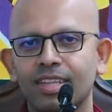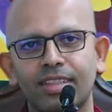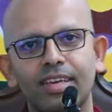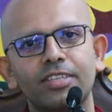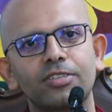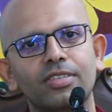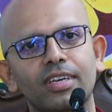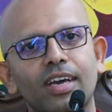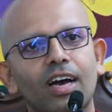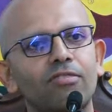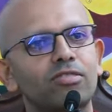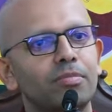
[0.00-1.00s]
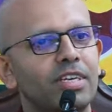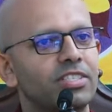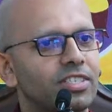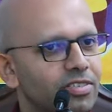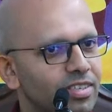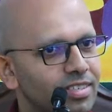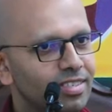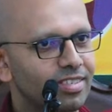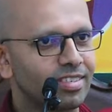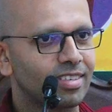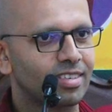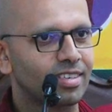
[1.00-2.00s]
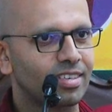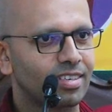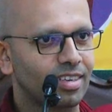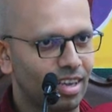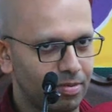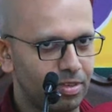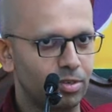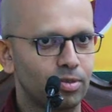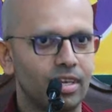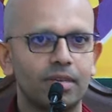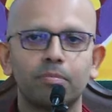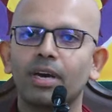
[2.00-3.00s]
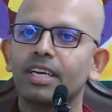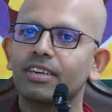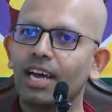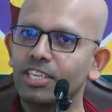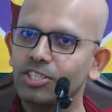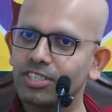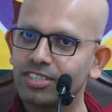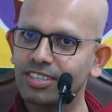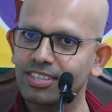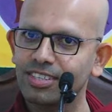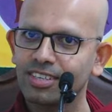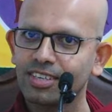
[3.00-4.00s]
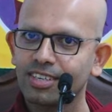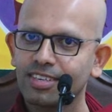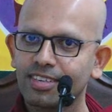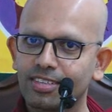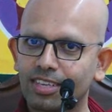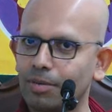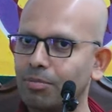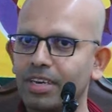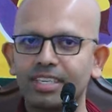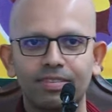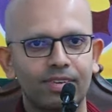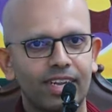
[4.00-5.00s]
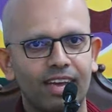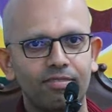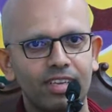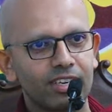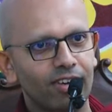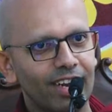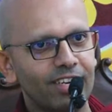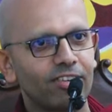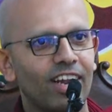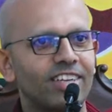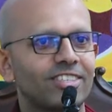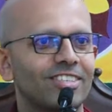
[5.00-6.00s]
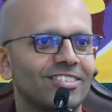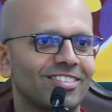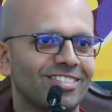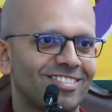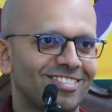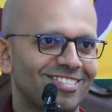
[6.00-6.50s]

Then you say, after my children, I will do that. My grandchildren, some might even have their great grandchildren.